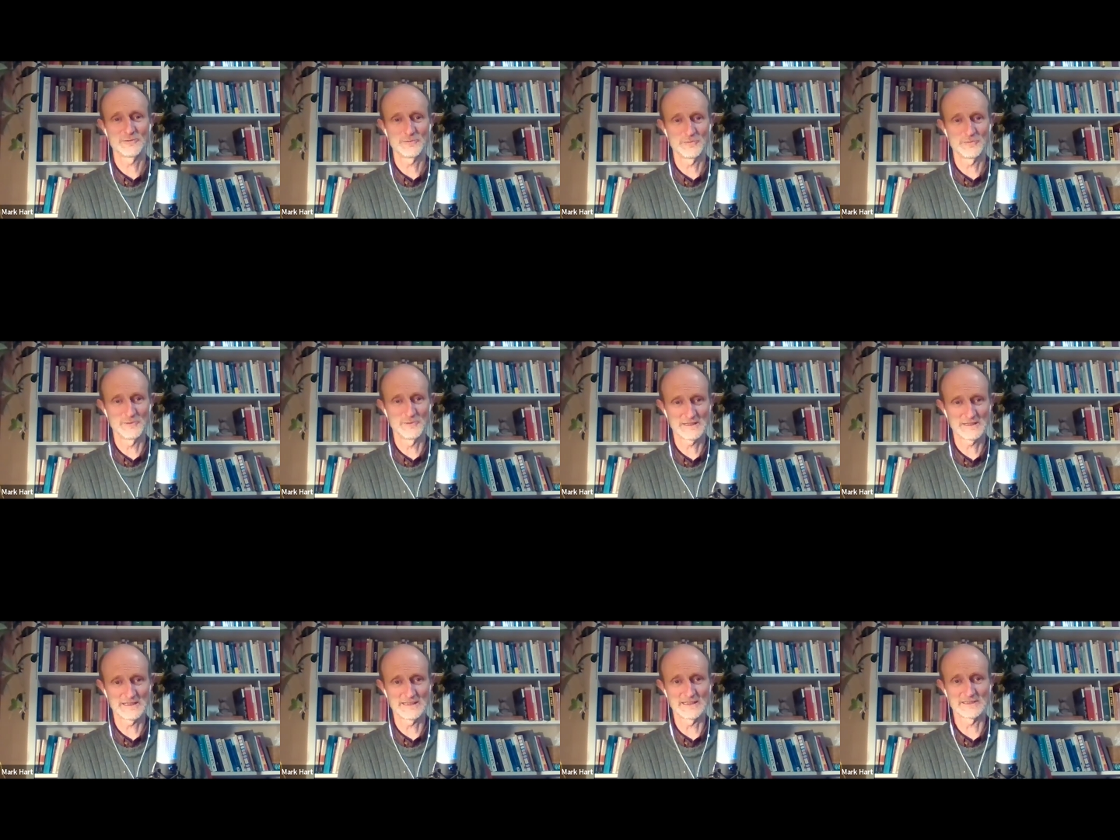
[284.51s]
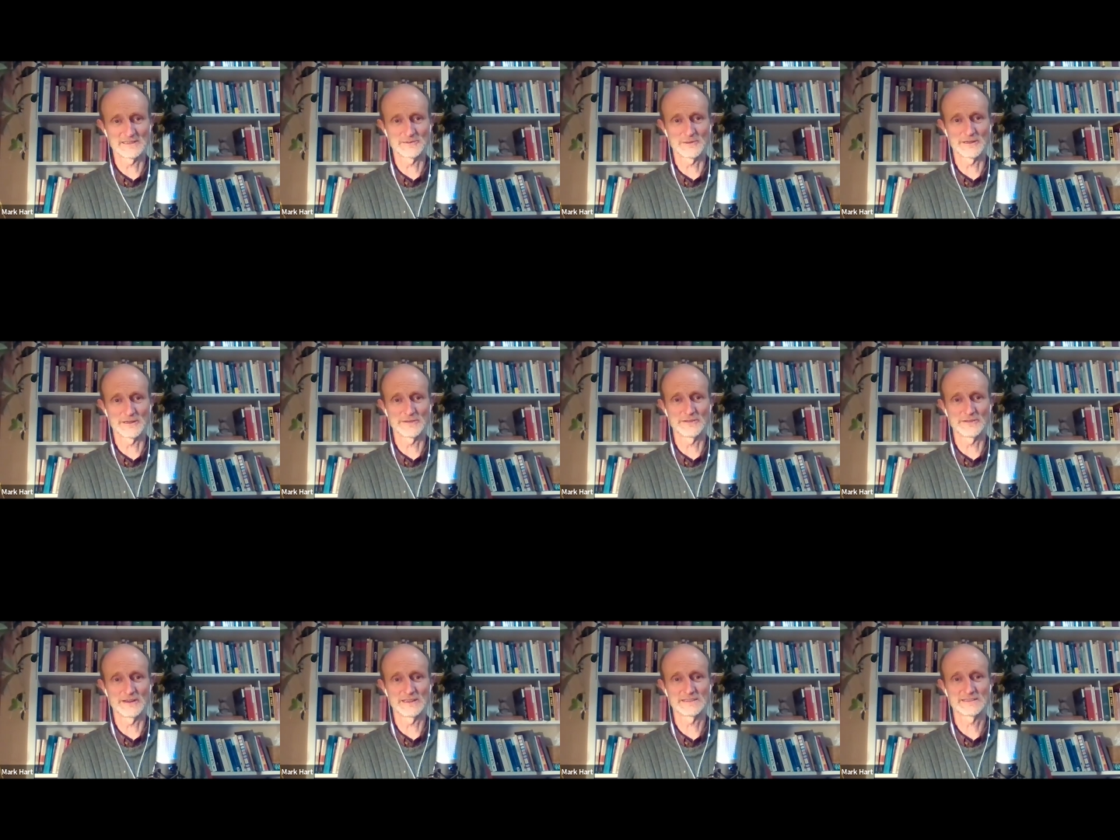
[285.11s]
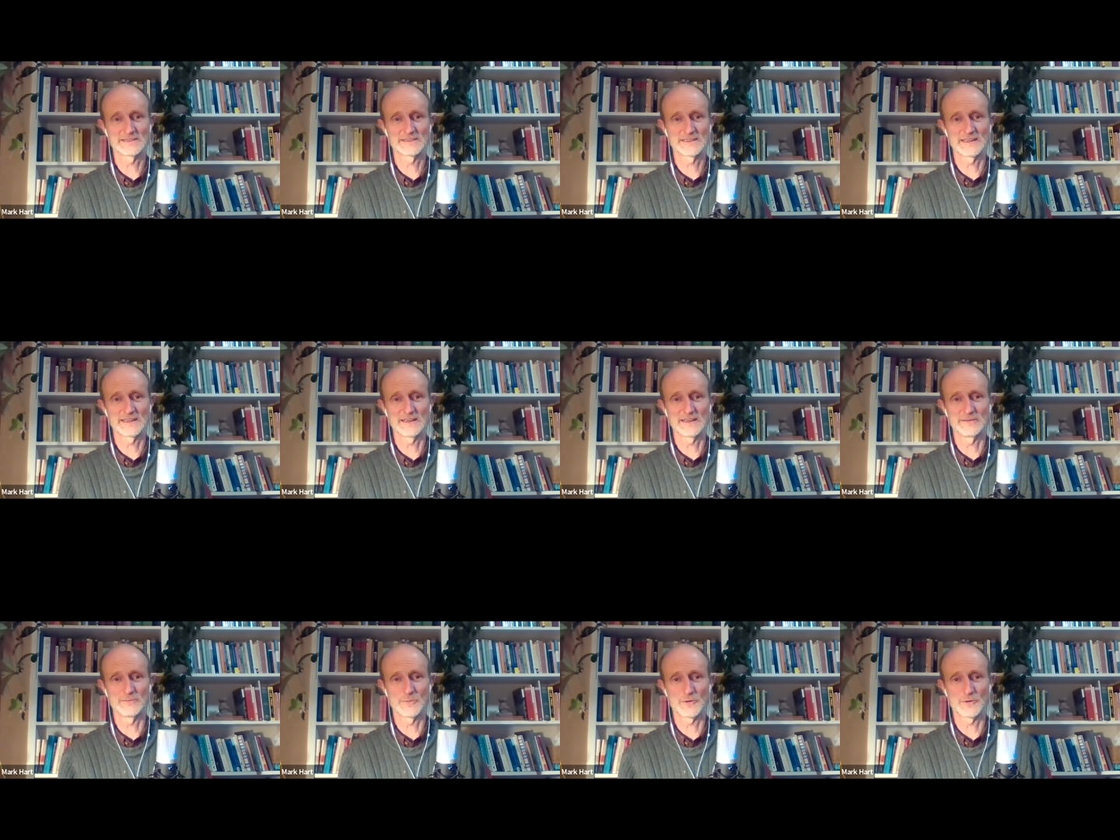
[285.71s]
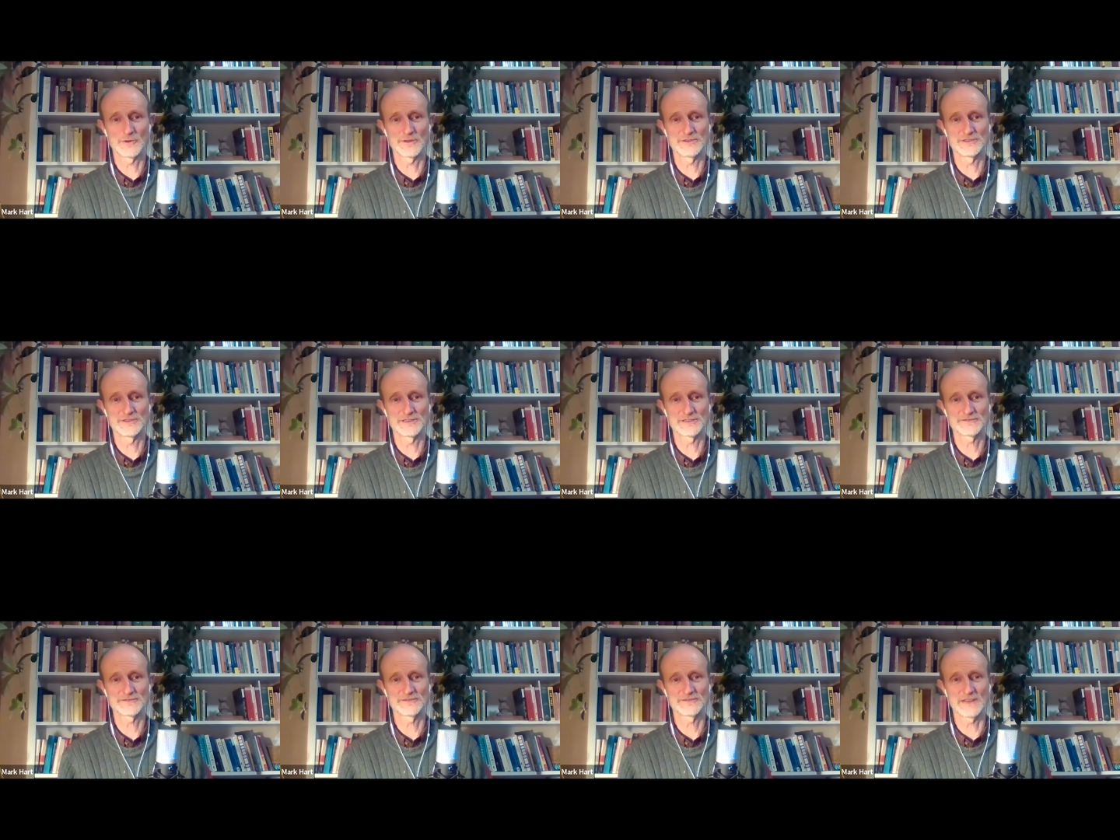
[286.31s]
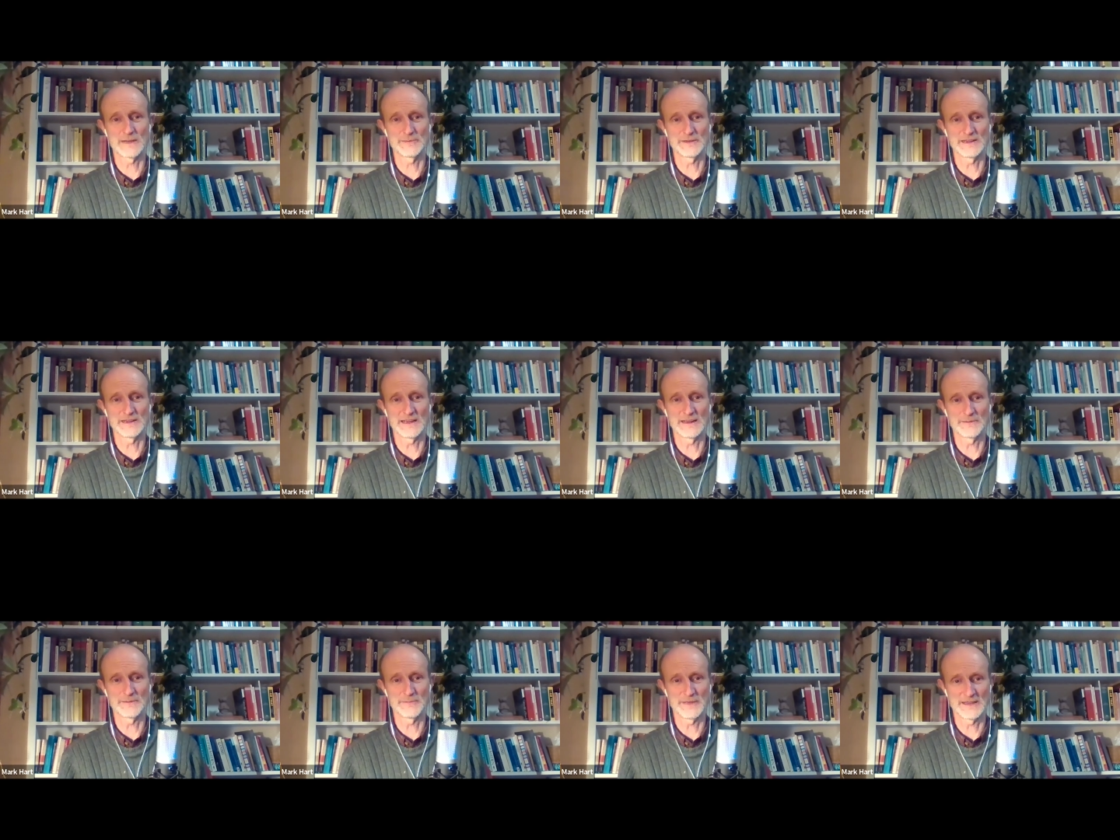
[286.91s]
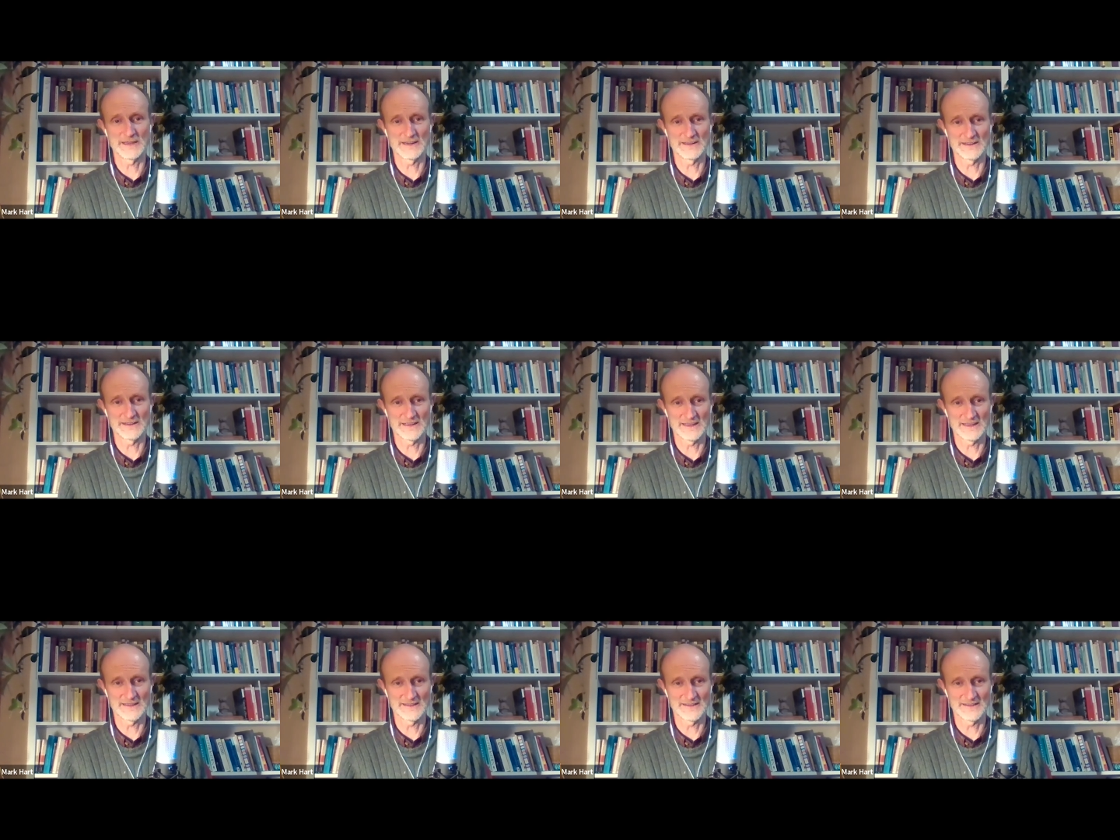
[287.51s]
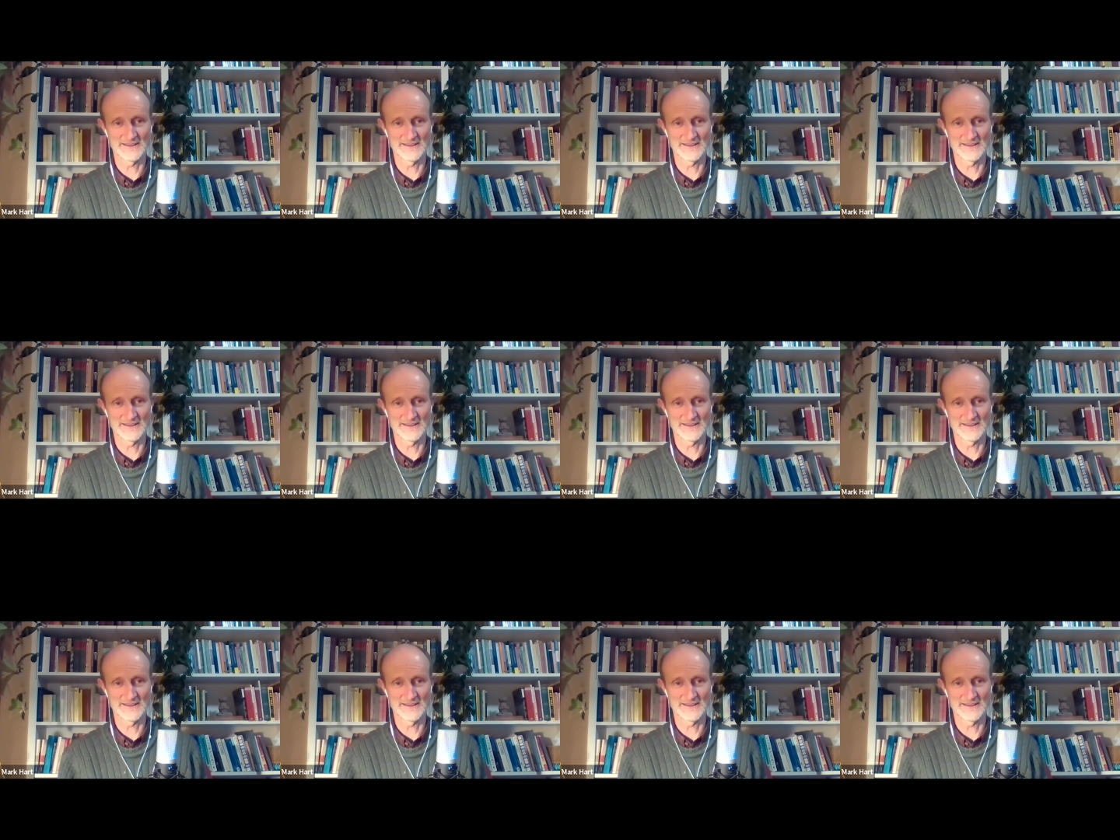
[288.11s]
really does want to rest, and more than just flopping down in bed at night